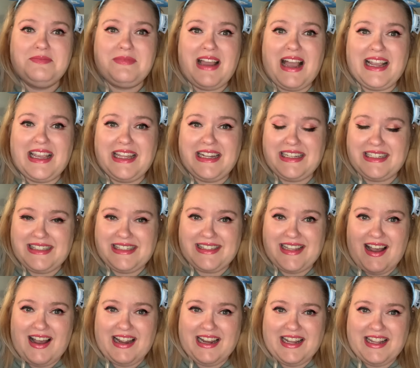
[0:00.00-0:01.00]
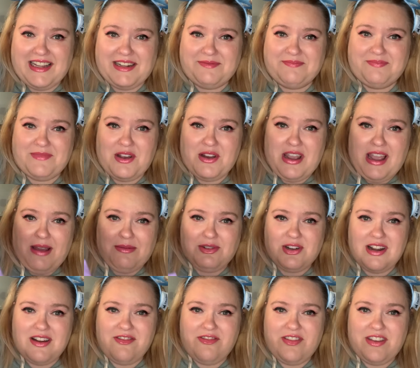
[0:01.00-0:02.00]
I get excited. Okay. I'm
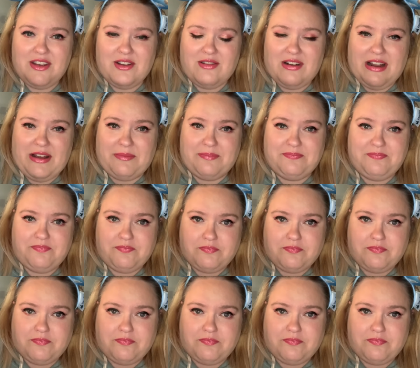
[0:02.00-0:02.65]
trying to feel around.